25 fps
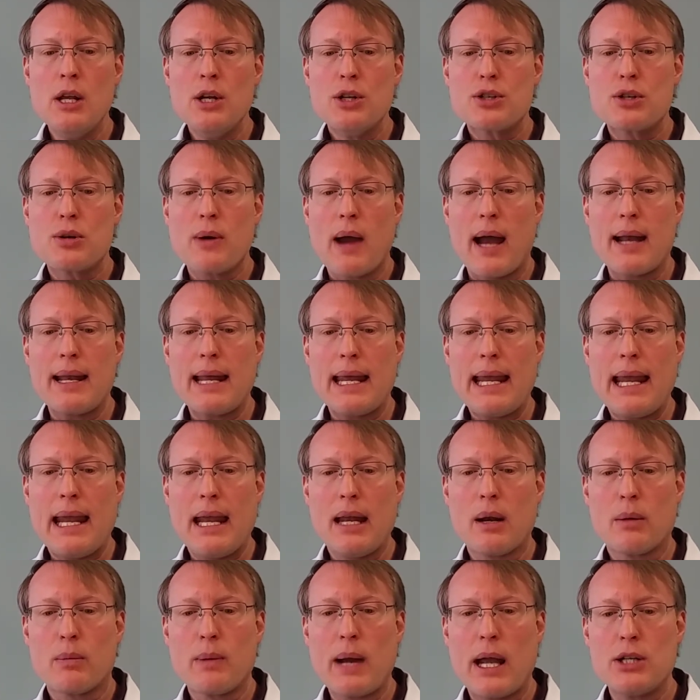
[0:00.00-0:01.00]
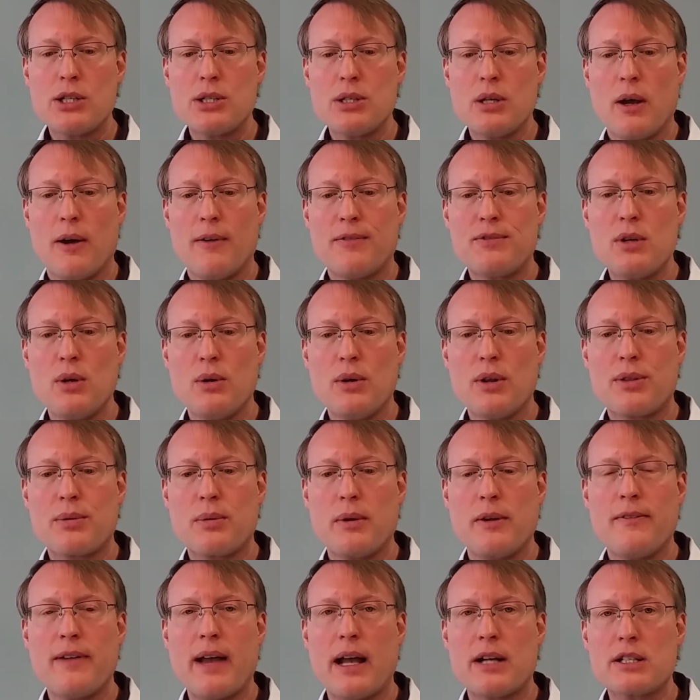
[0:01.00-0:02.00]
Try to eat a ratio of 2 to
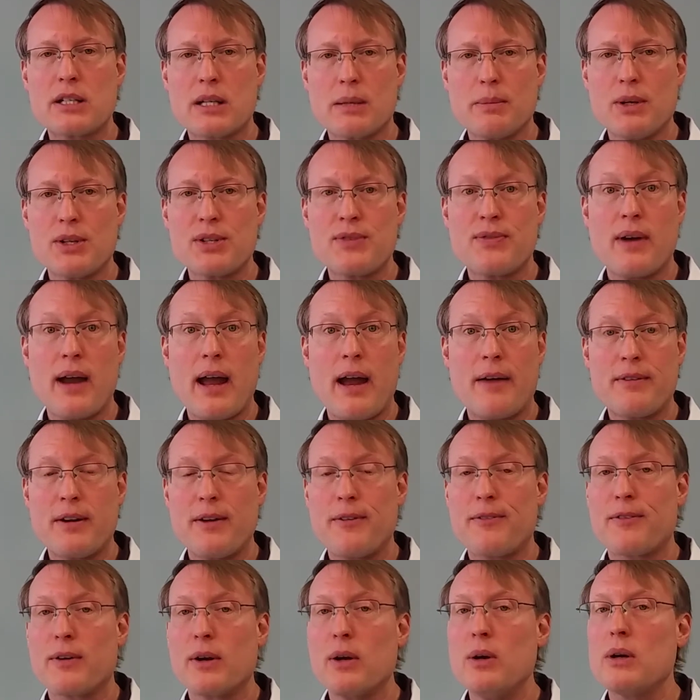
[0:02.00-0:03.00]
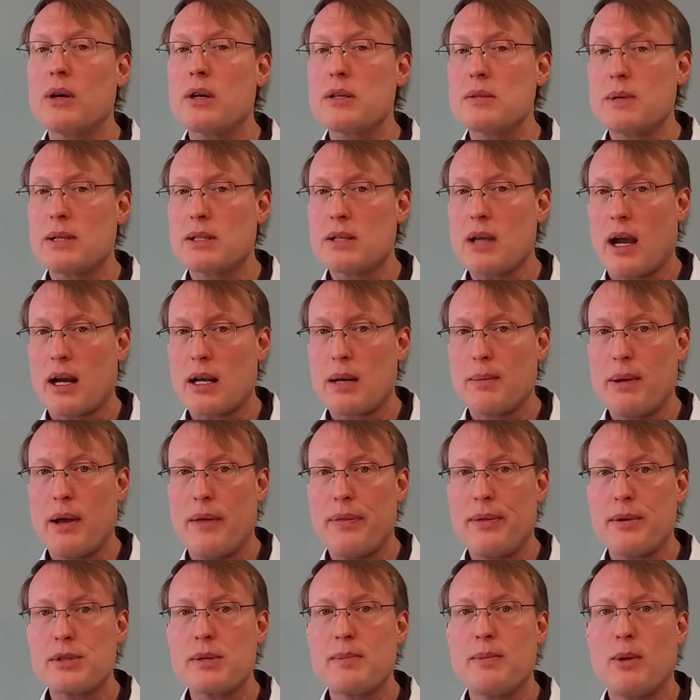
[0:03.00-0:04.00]
3 vegetables for every fruit, because we talked about
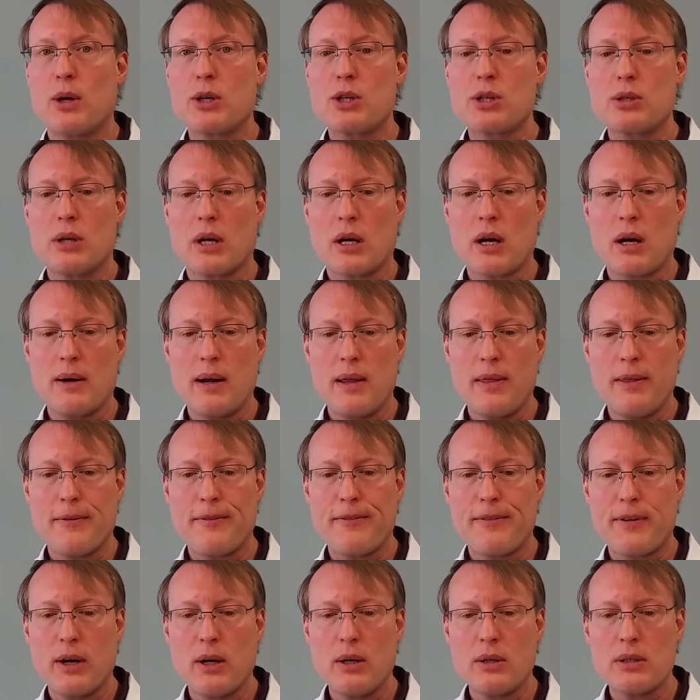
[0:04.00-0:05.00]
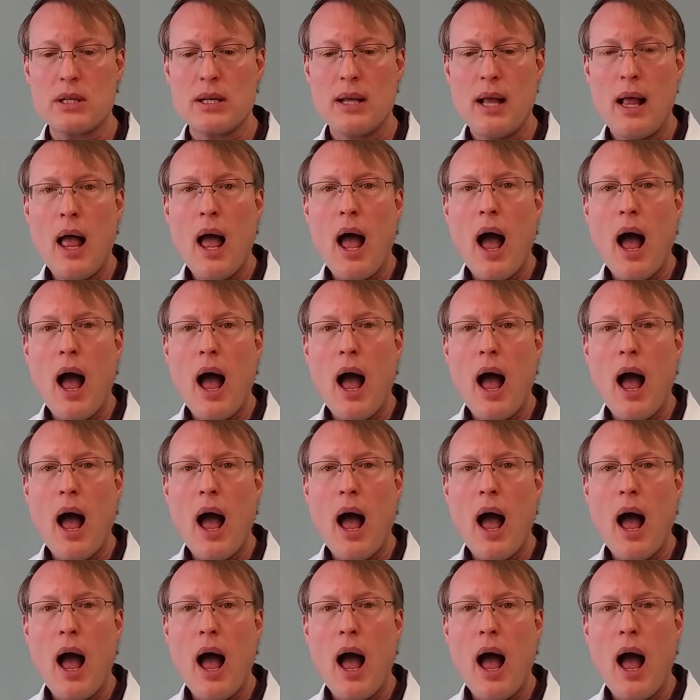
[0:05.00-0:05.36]
there's more sugar in the fruit.